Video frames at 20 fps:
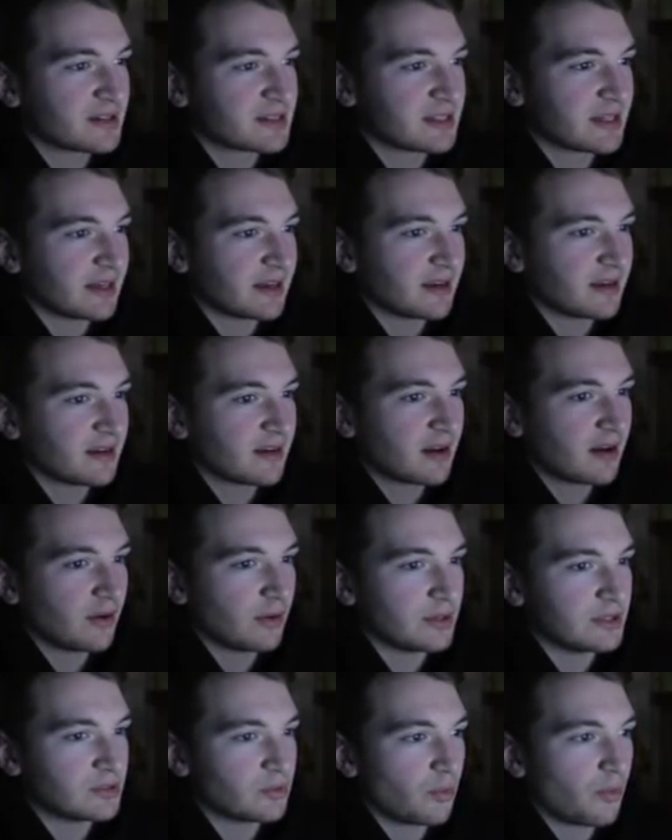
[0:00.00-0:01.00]
is he?
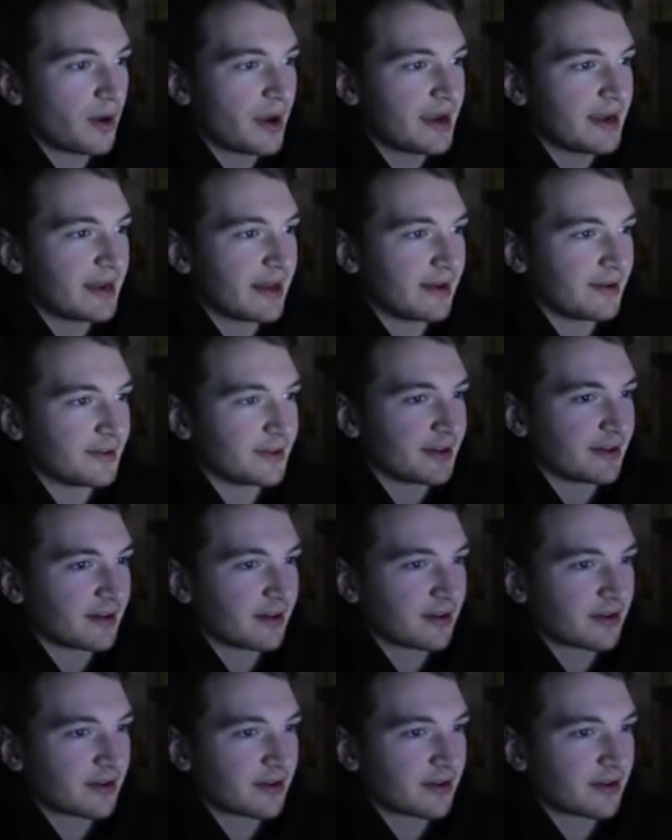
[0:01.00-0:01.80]
Oh, he's way down here.